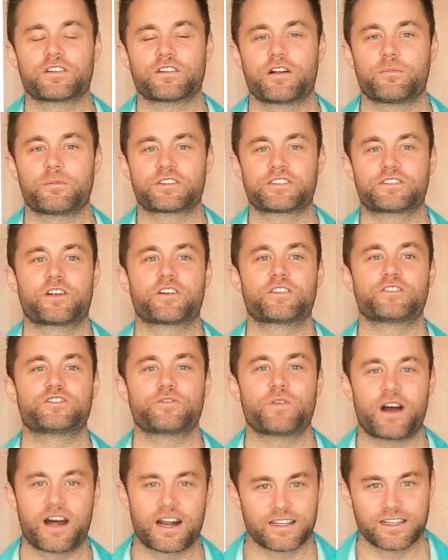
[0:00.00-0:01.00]
It almost turns
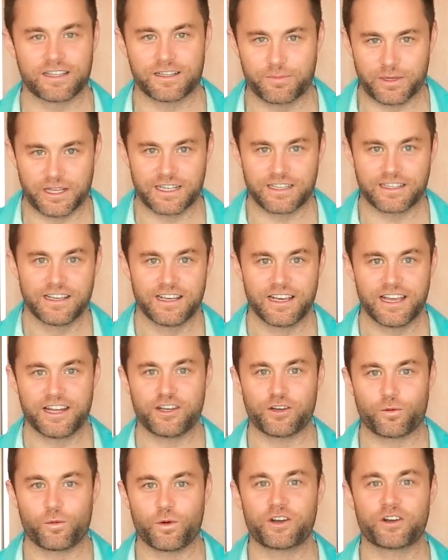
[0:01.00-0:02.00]
you on a little bit and
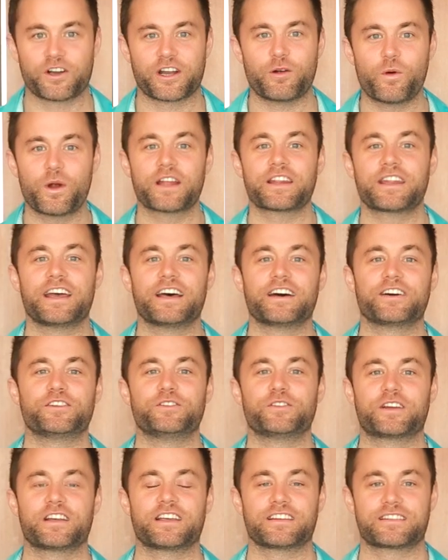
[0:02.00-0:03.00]
you're wondering where the hell
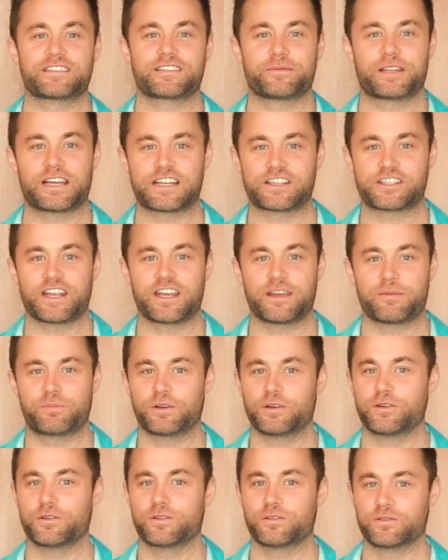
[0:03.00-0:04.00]
you can get some of that
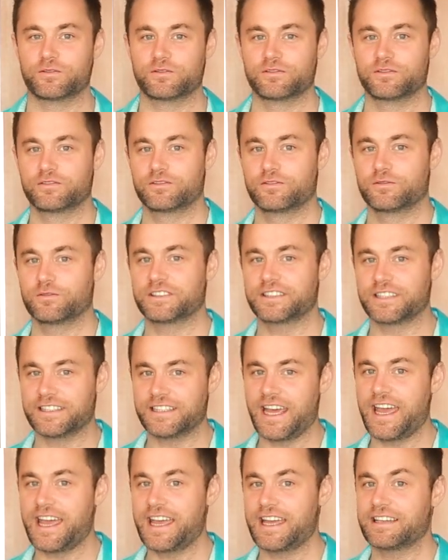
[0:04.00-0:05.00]
shampoo. Well
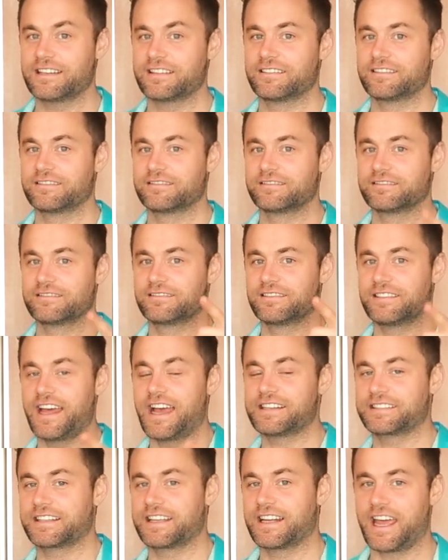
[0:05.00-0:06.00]
today,
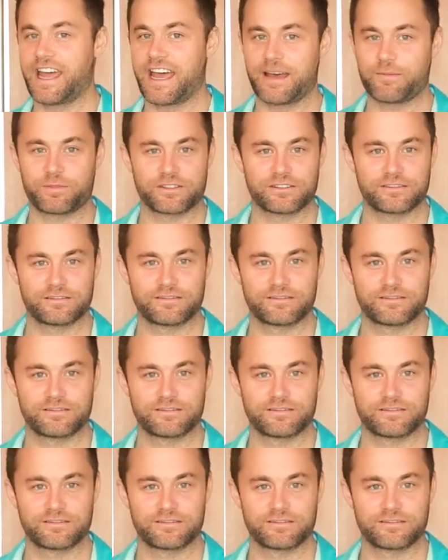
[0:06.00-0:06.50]
that's gonna happen.